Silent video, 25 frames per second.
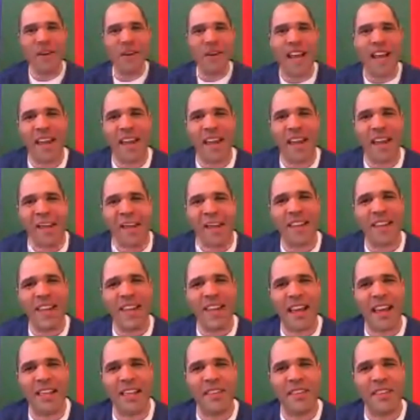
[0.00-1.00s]
didn't you
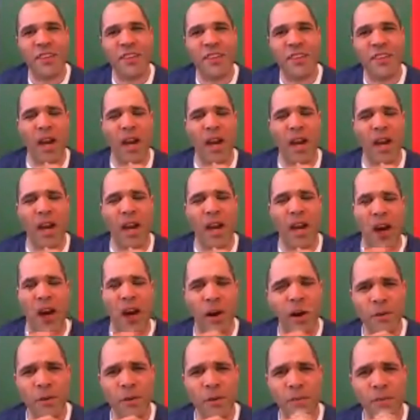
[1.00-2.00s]
start, I, I, I, you were
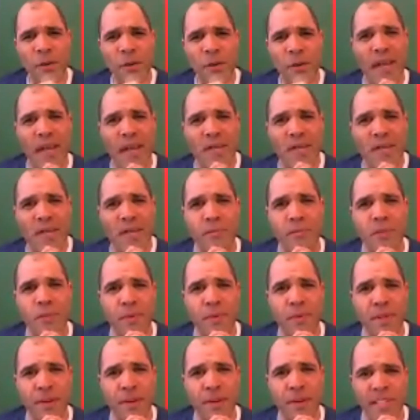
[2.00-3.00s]
doing art per games
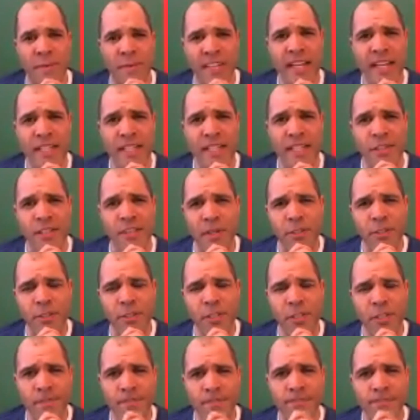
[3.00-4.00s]
when you were a teenager,
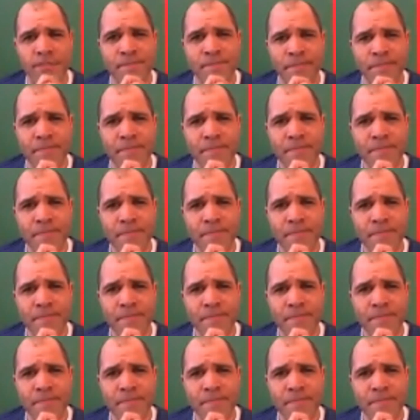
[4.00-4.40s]
weren't you?